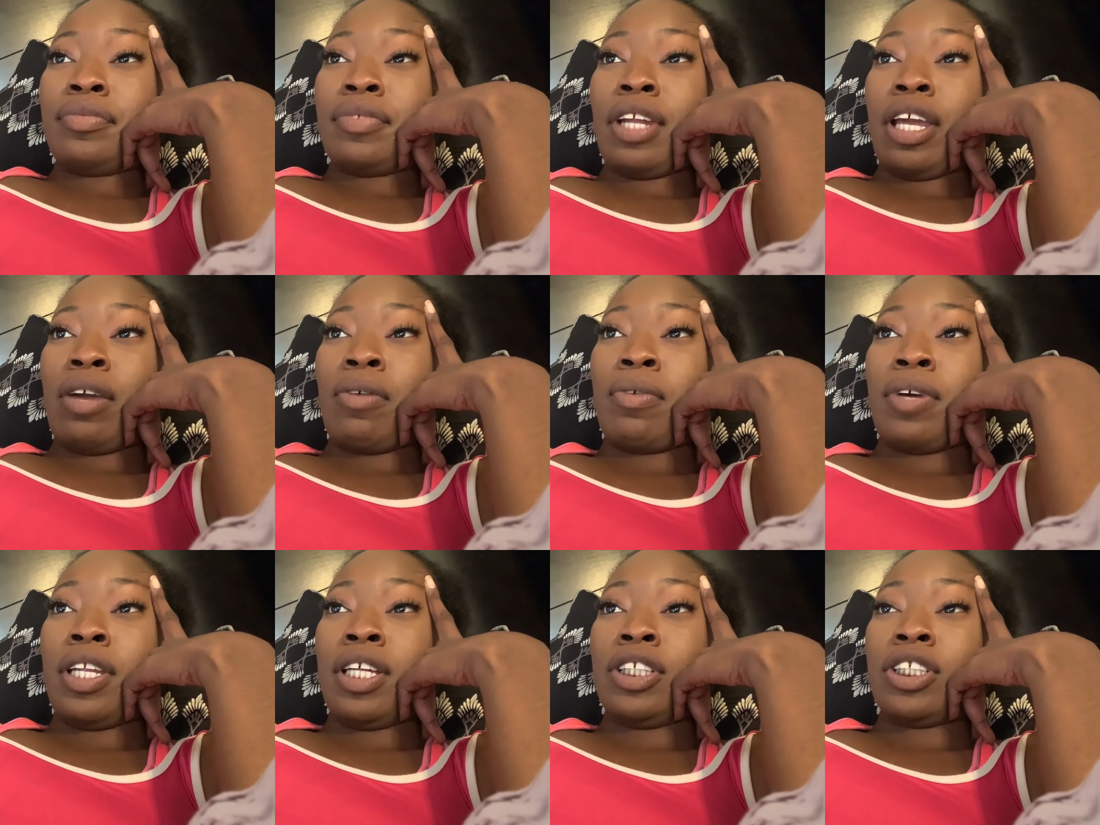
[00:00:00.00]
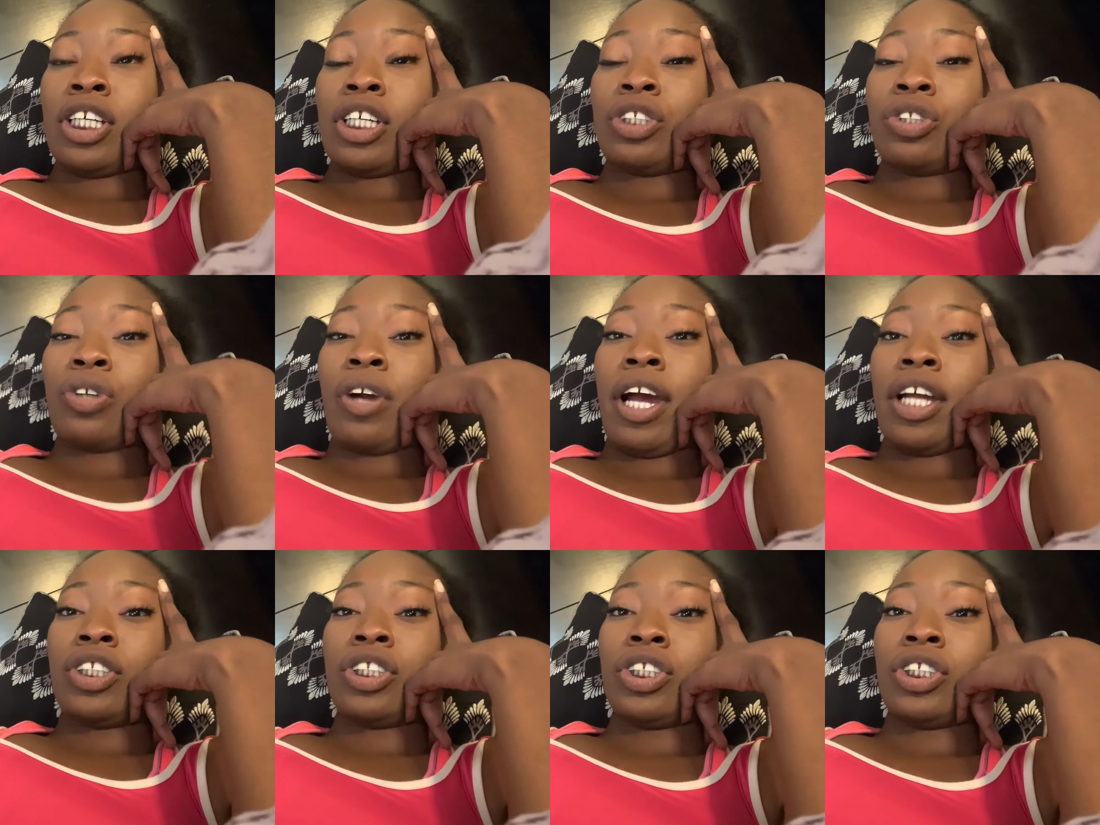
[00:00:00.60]
I'm really just
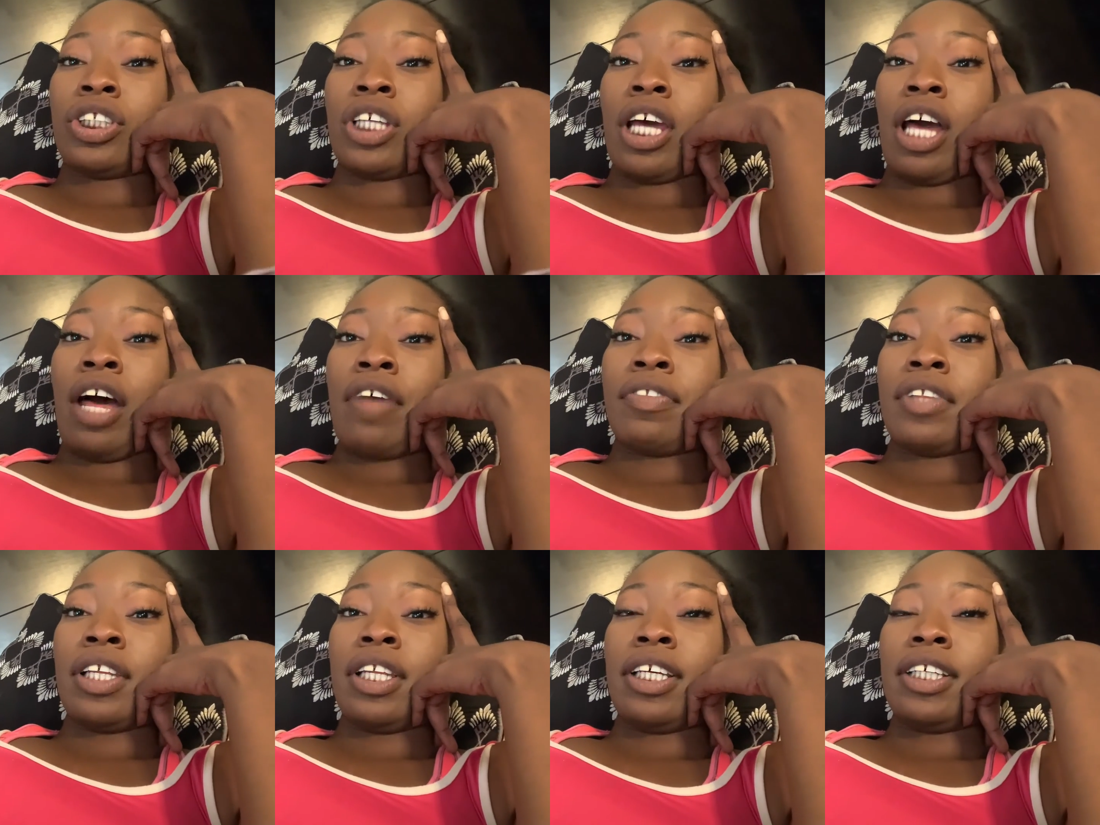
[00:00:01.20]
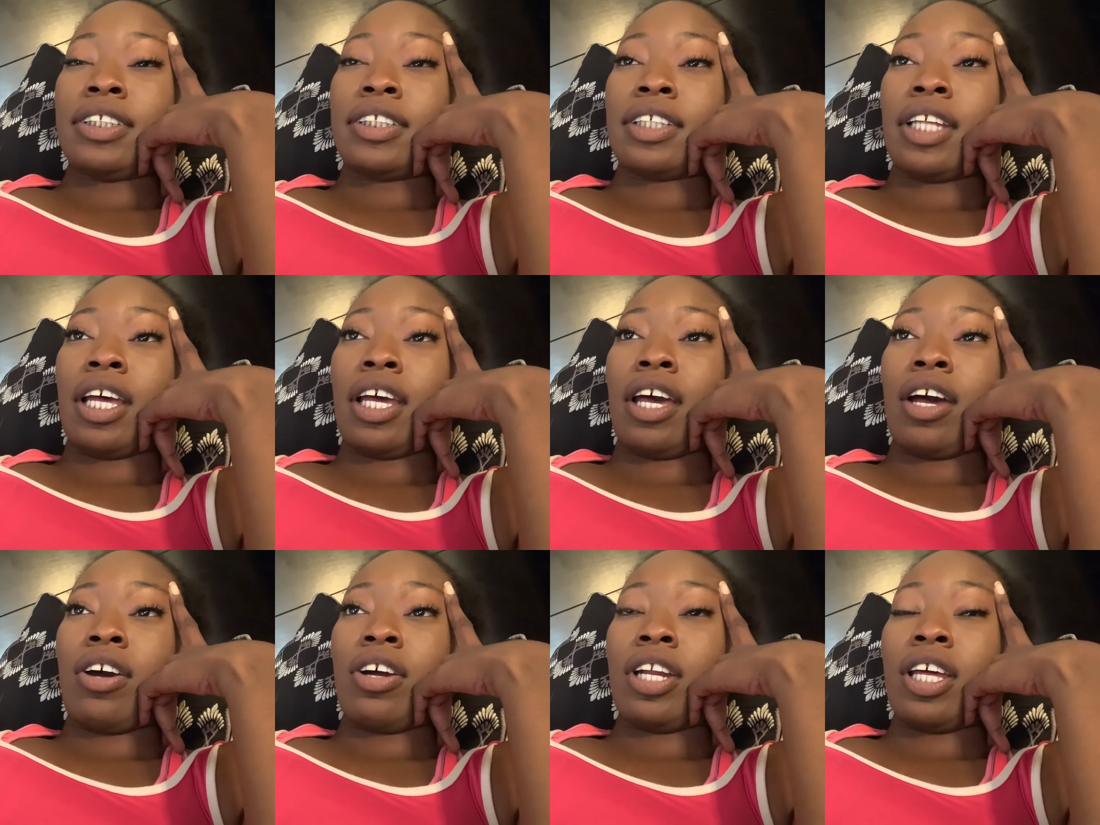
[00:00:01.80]
scratching shit off the list. Like,
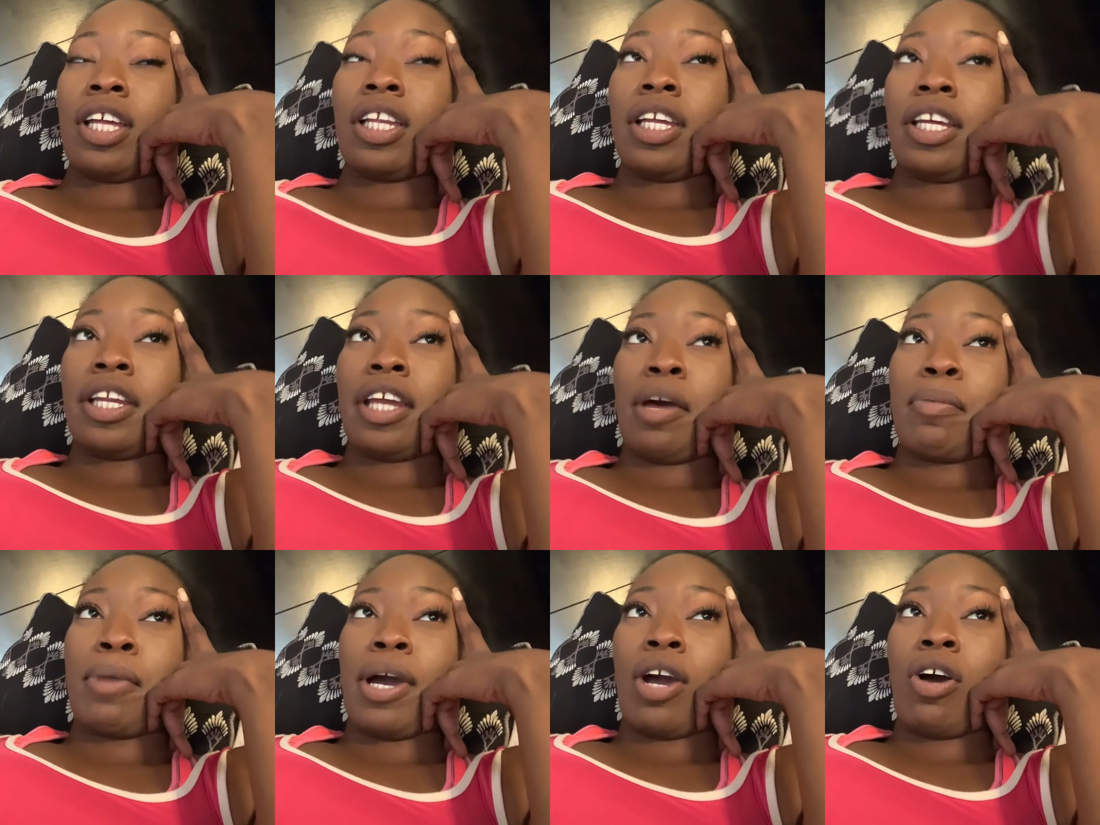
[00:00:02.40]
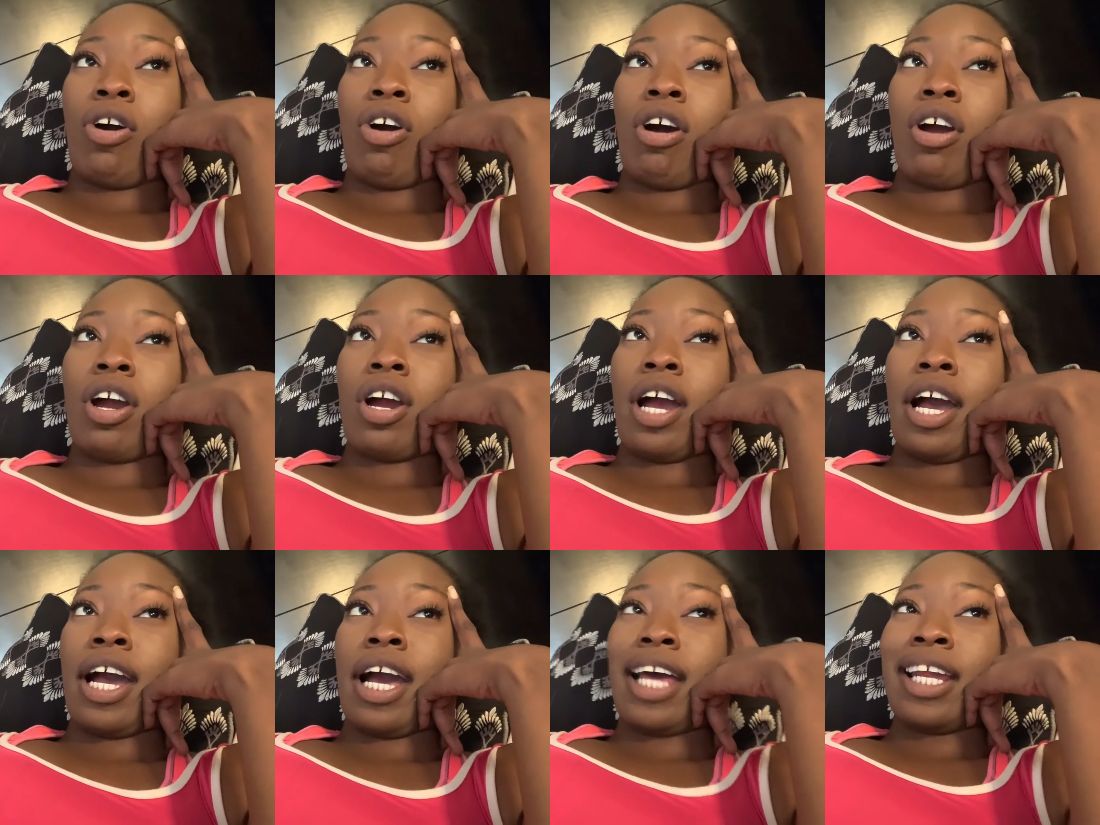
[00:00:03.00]
I already cleaned out my car.
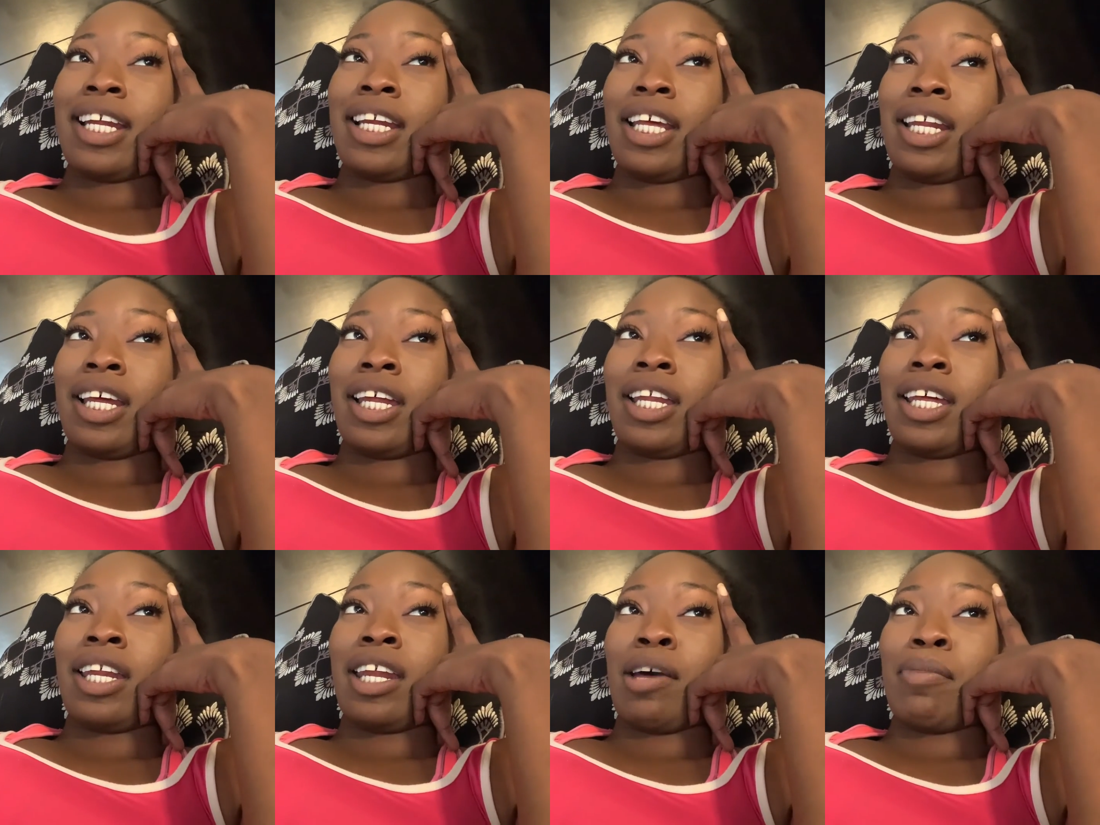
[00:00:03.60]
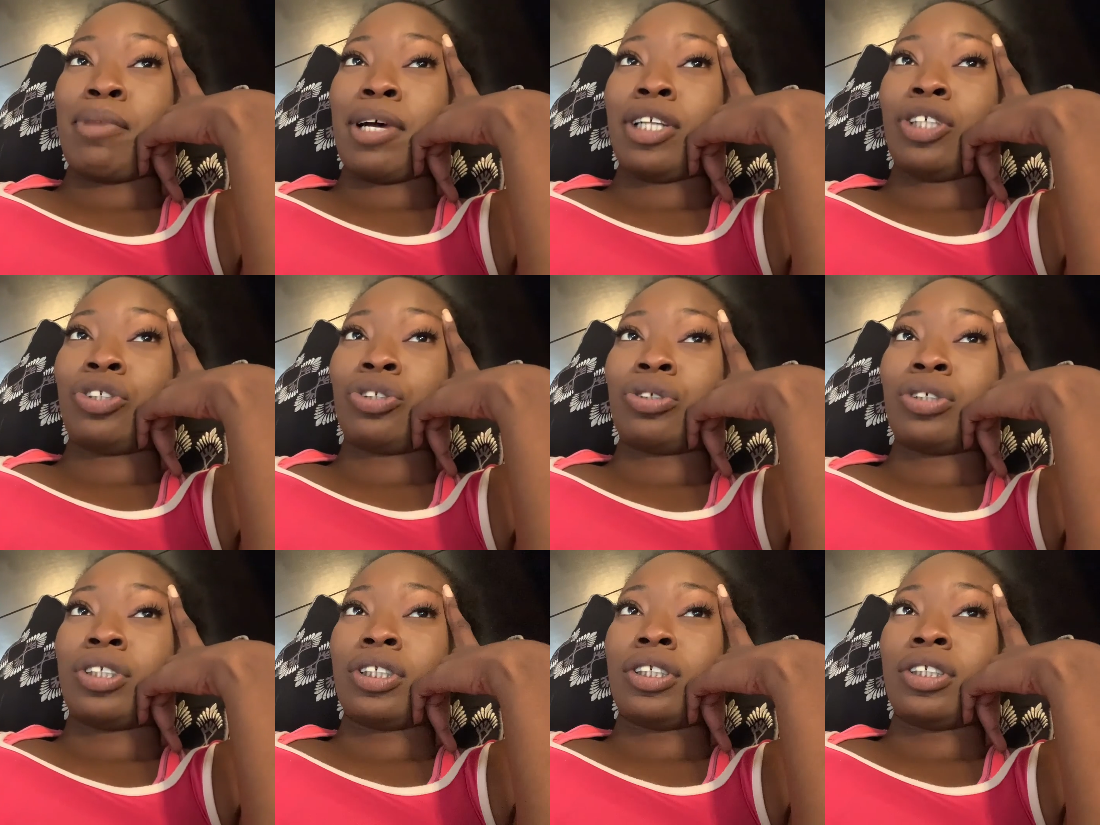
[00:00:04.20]
I kind of need to clean out my
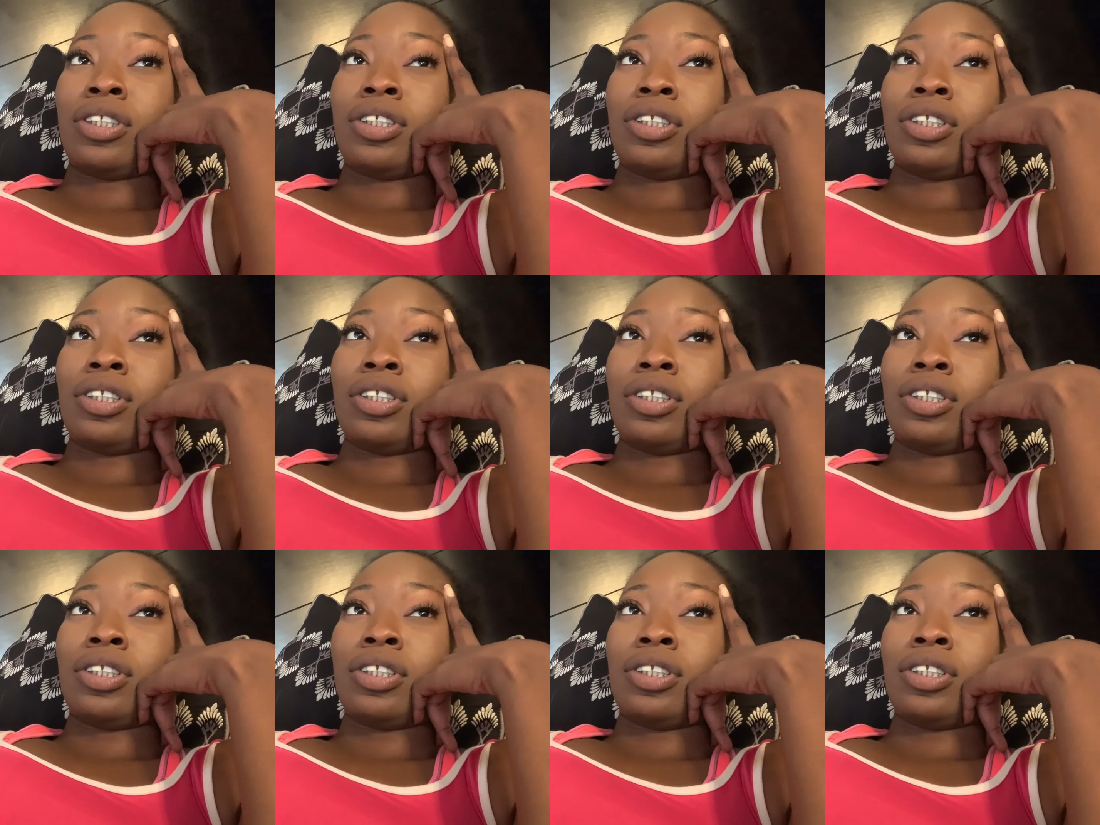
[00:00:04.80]
trunk.